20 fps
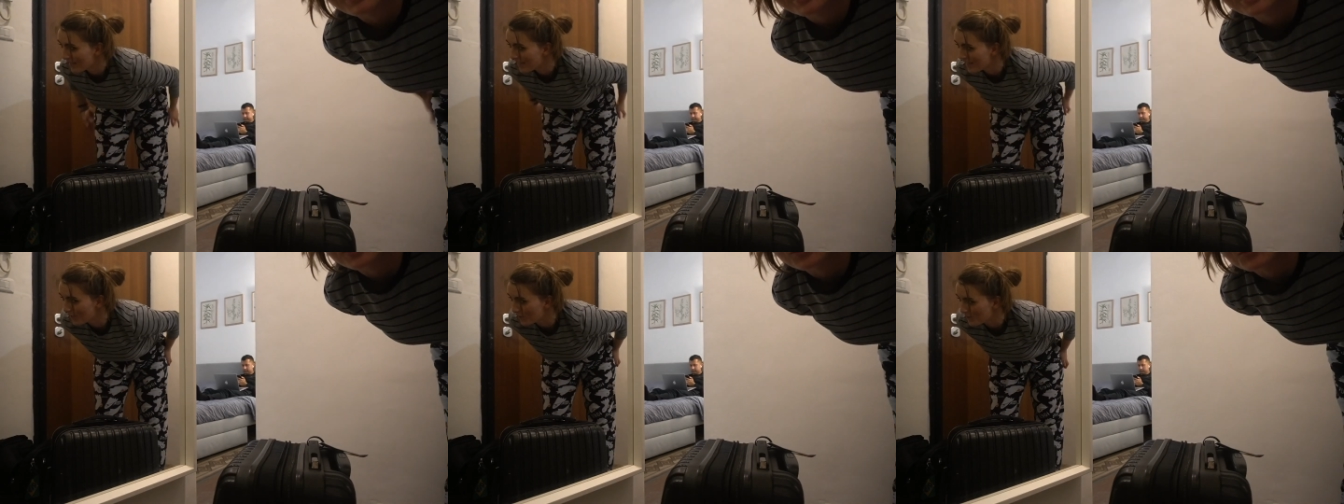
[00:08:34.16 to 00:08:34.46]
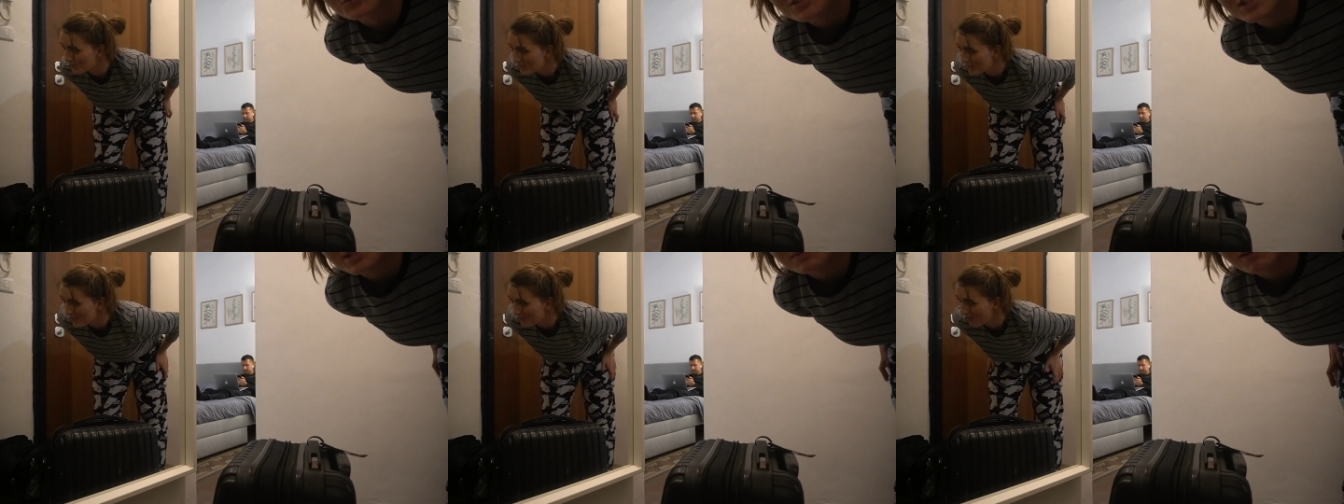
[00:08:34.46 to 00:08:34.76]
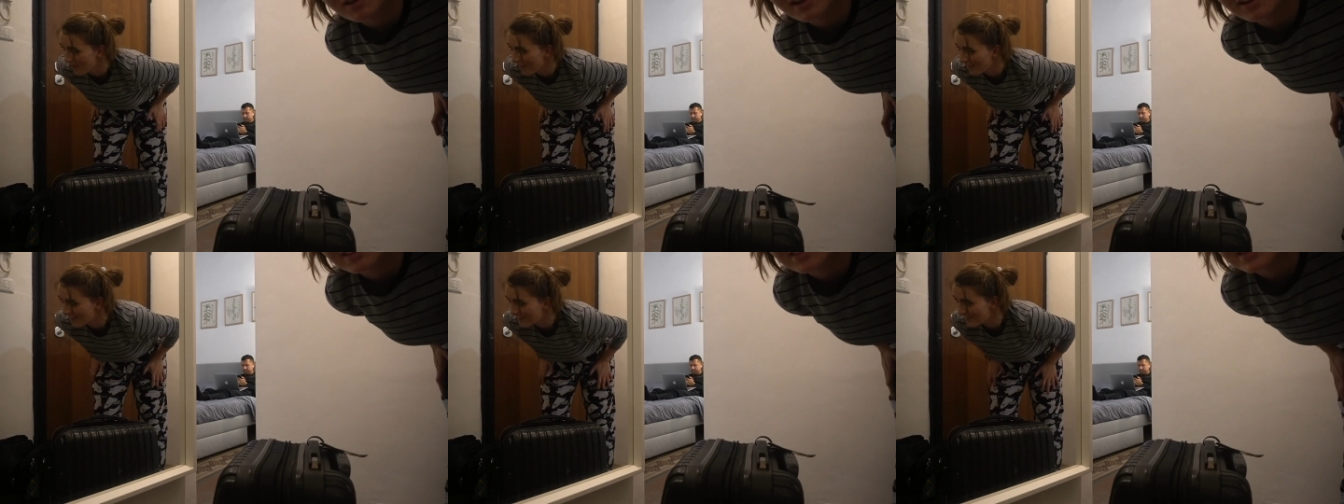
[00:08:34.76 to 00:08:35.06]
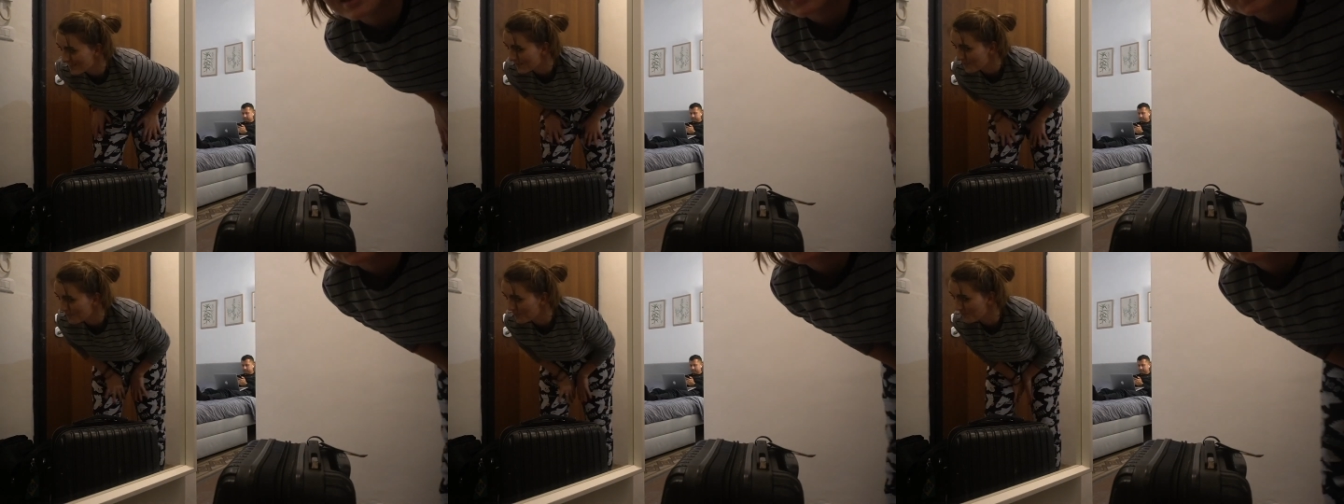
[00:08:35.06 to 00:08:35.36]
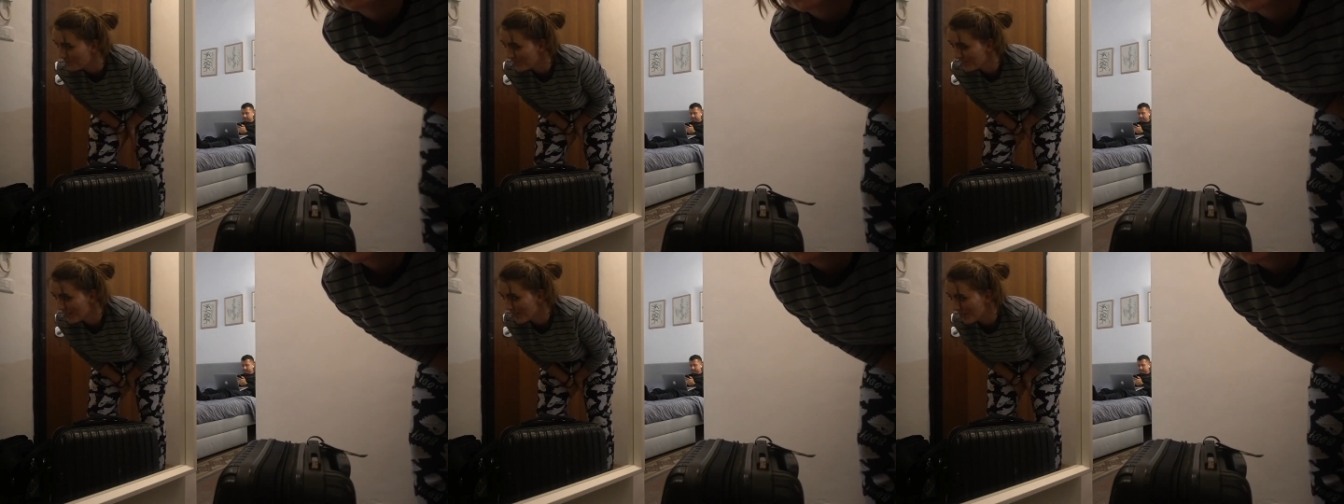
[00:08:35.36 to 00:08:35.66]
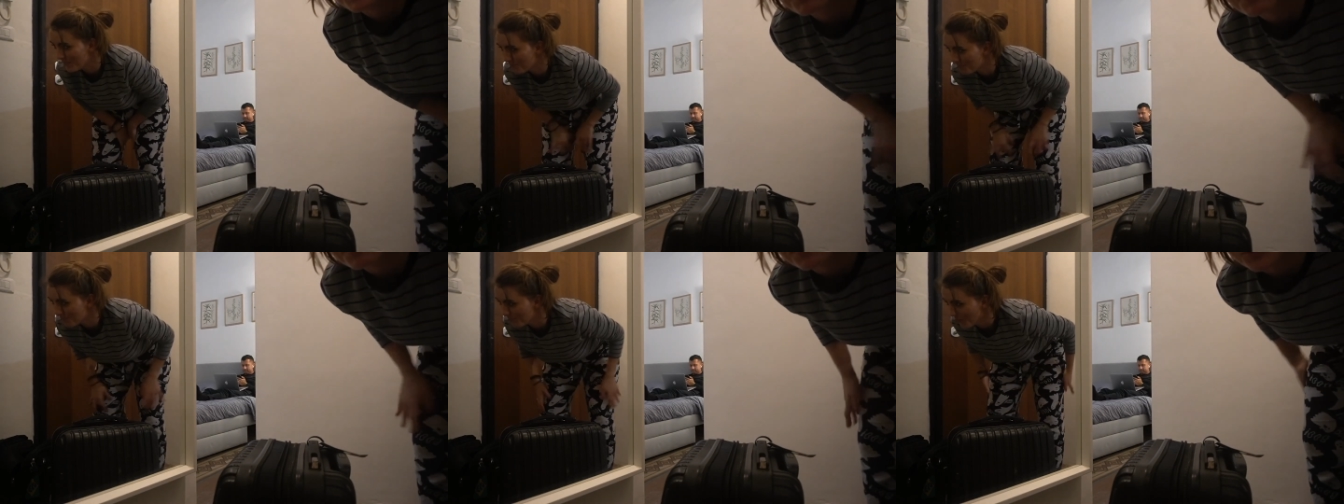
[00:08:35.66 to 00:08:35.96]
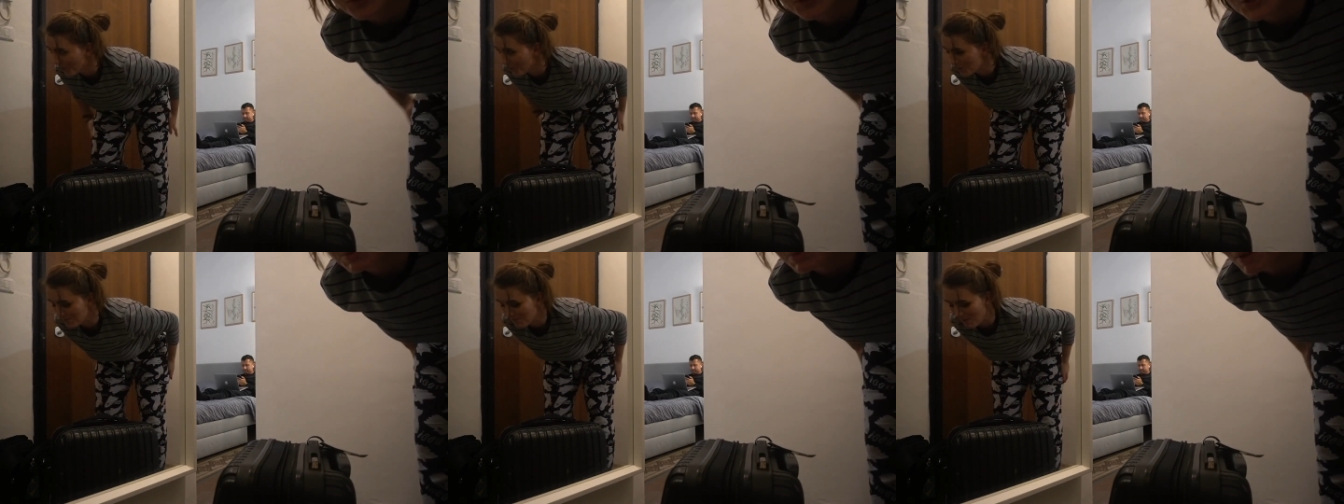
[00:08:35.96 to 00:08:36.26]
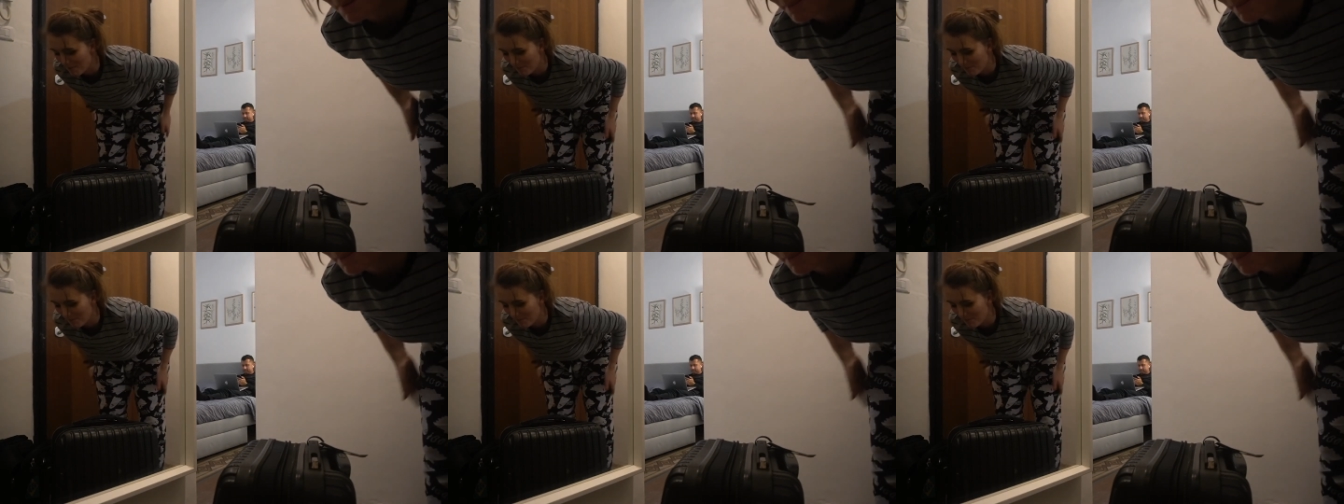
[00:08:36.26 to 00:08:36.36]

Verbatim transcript: ghosty pants. Yep, those are my